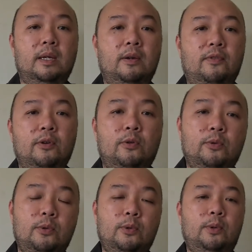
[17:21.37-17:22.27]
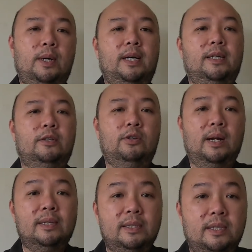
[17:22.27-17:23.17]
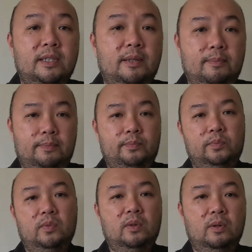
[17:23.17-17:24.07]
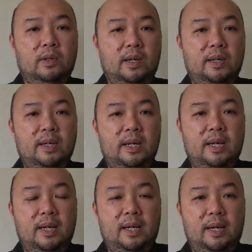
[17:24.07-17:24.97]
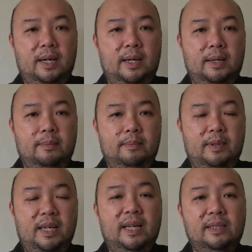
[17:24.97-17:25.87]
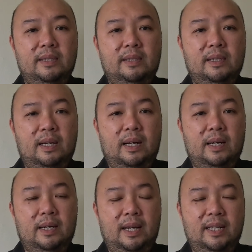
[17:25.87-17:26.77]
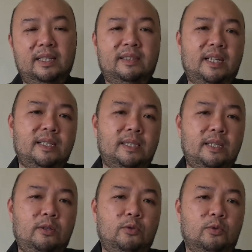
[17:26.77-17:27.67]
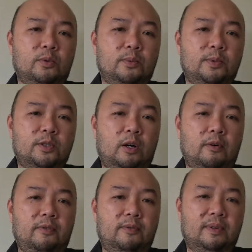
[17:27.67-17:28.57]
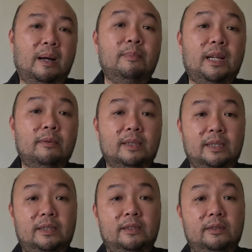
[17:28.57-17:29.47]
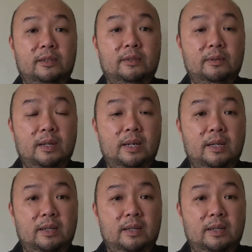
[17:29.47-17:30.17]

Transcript: if you do a trackless system, okay, it has a tendency to sort of come down a little, you know,